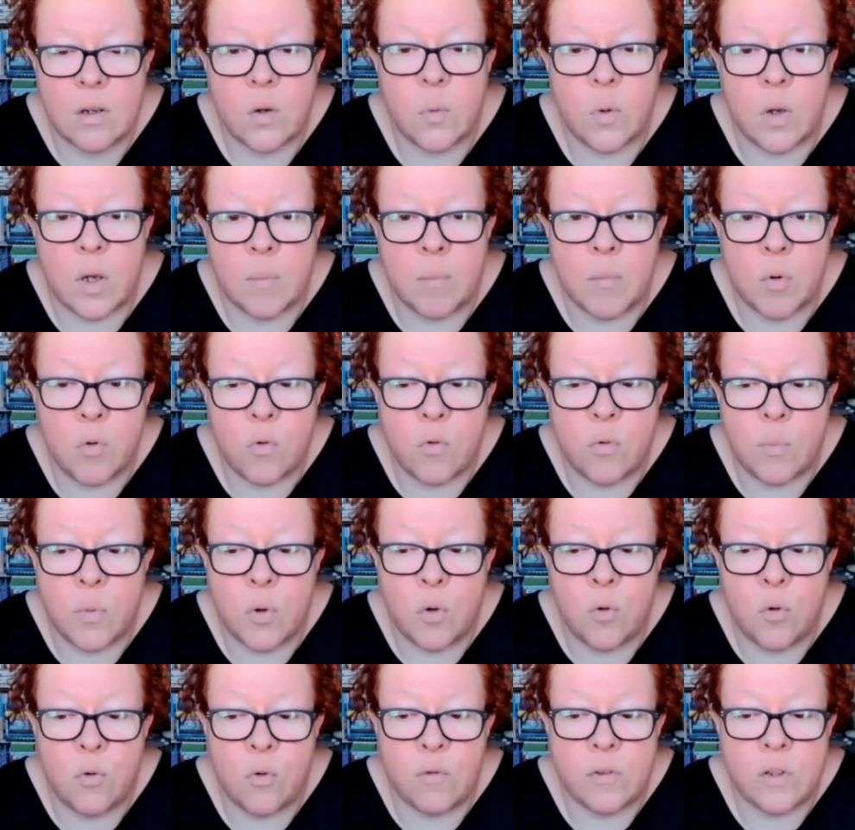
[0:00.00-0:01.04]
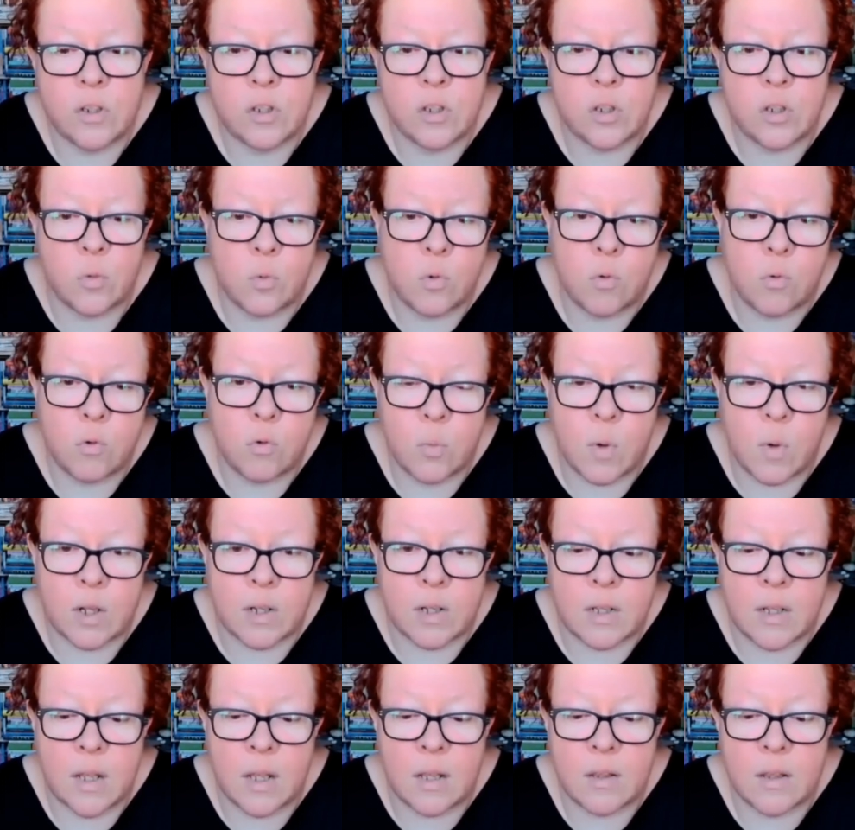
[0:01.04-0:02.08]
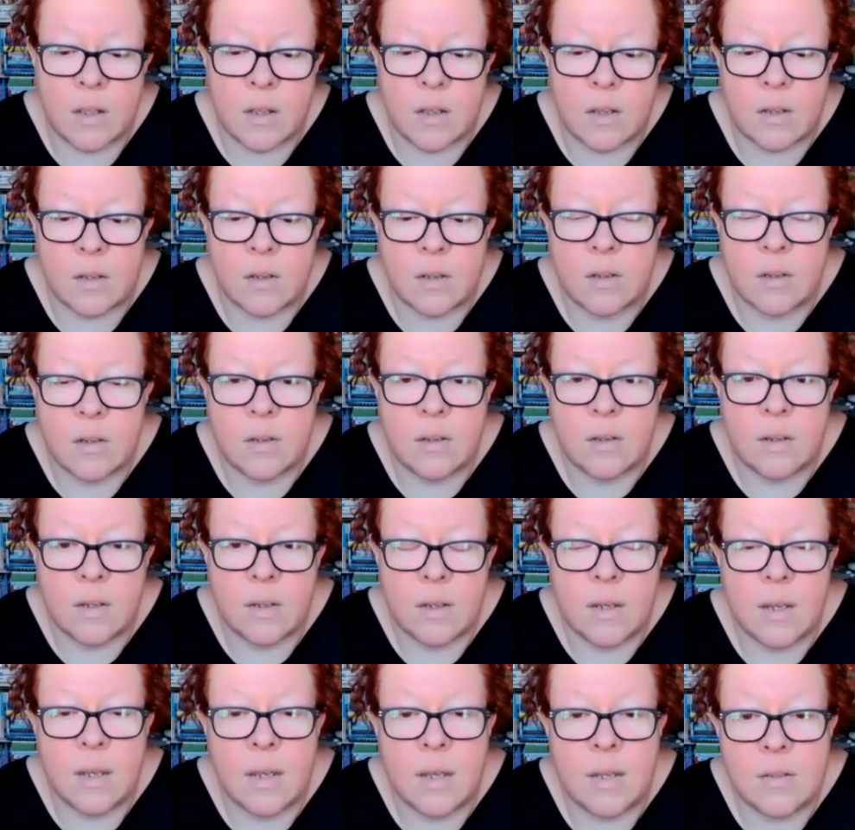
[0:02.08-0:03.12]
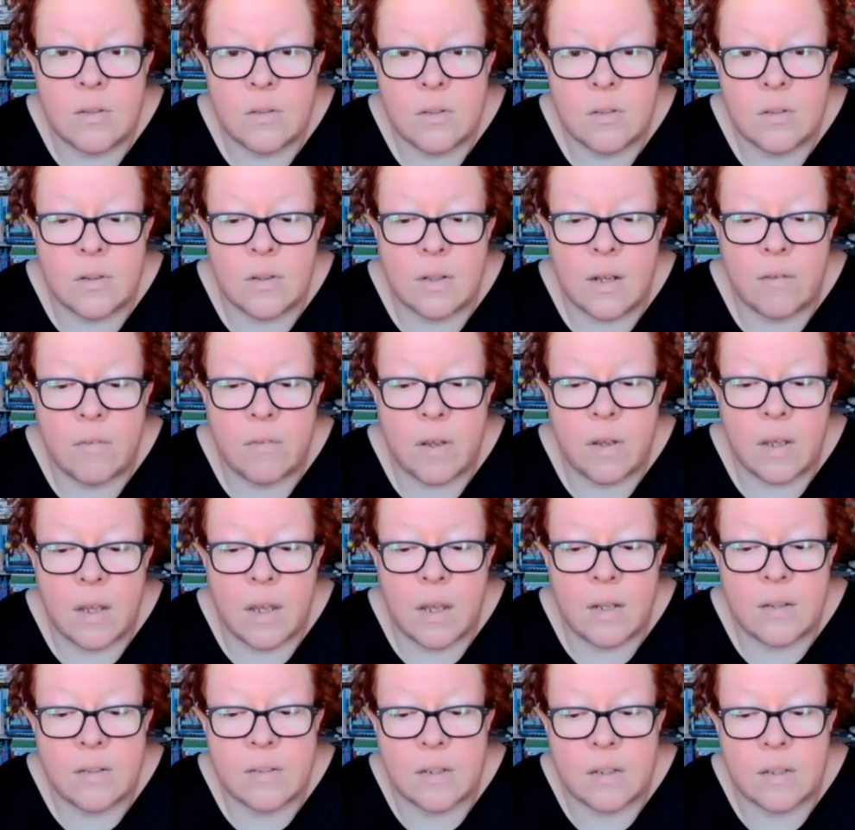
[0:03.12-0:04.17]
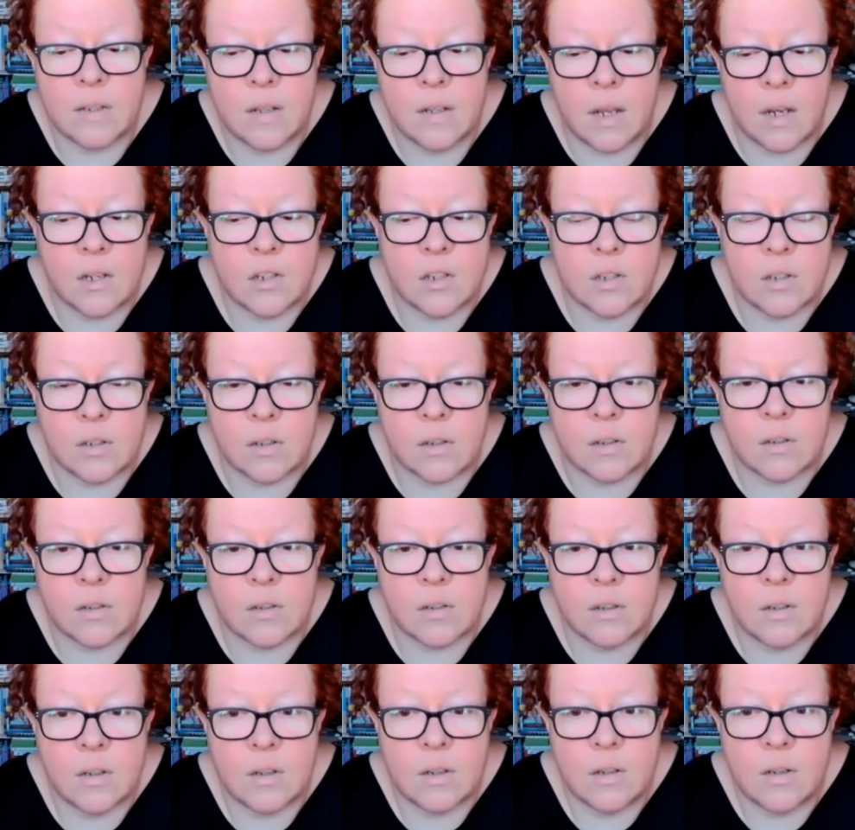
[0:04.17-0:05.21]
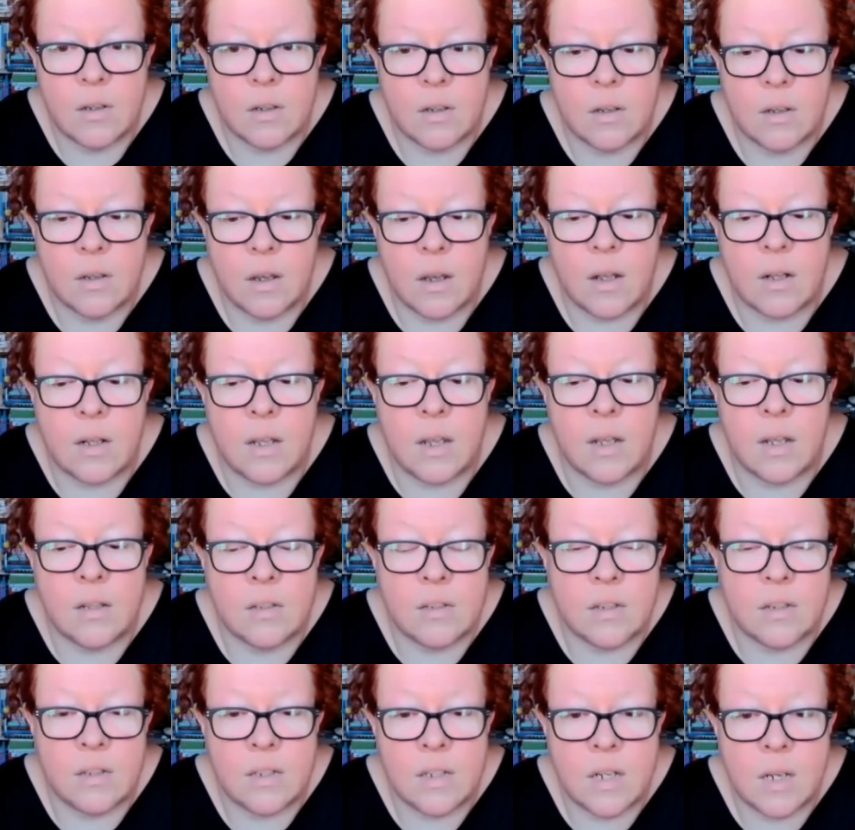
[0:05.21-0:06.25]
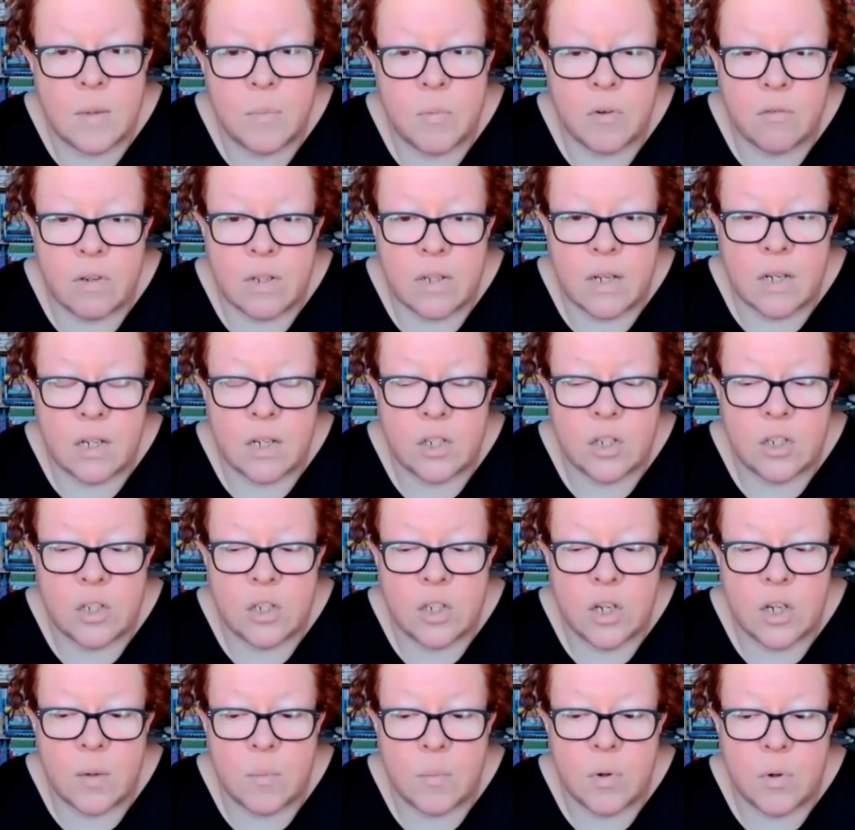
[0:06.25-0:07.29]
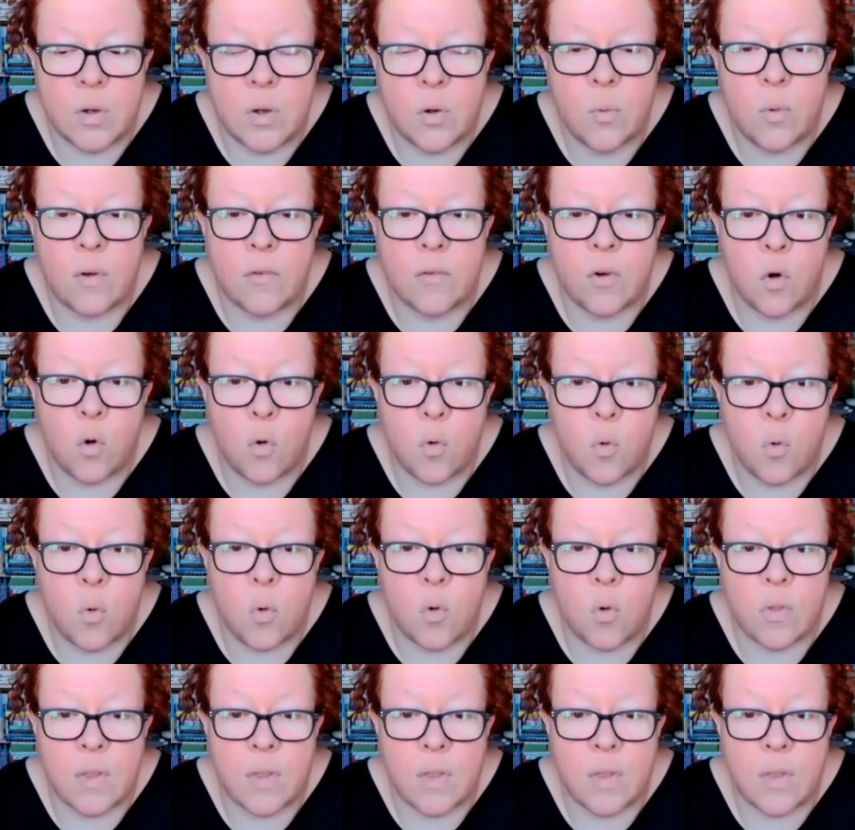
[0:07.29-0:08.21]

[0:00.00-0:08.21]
We are moved toward one another, into loving interconnection, and into deeper relationship with all